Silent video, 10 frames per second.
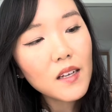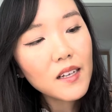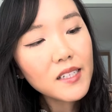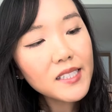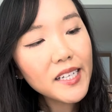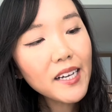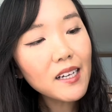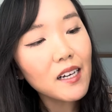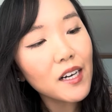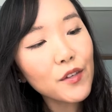And yeah,
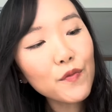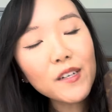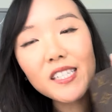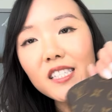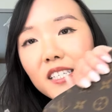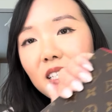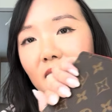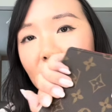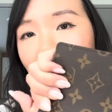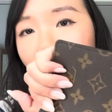on the front it just
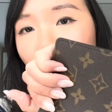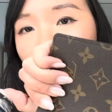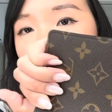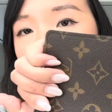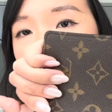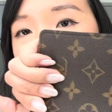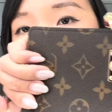says Louis Vuitton